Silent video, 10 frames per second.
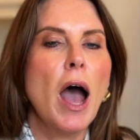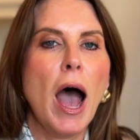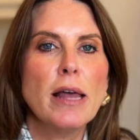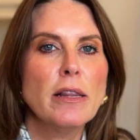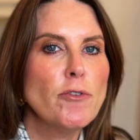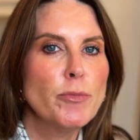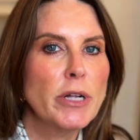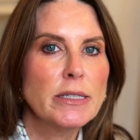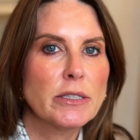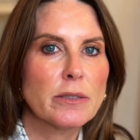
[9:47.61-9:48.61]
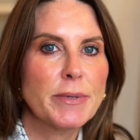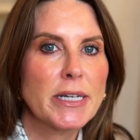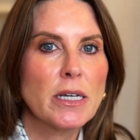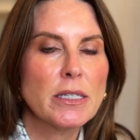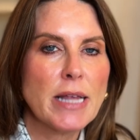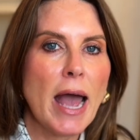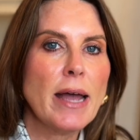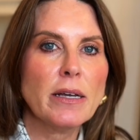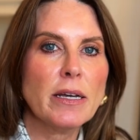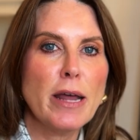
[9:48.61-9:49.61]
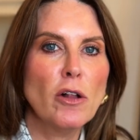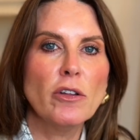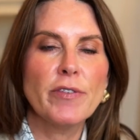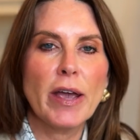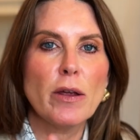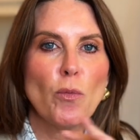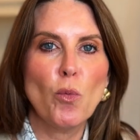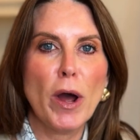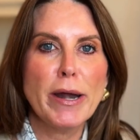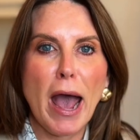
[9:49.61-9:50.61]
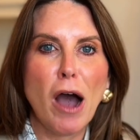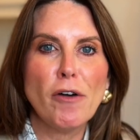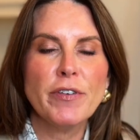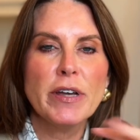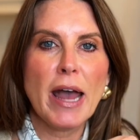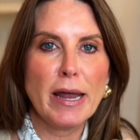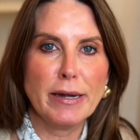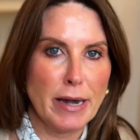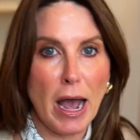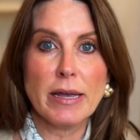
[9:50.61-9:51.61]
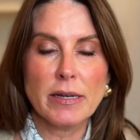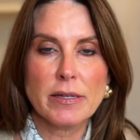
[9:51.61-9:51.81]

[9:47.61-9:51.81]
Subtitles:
I love a blazer because that can elevate one outfit at night.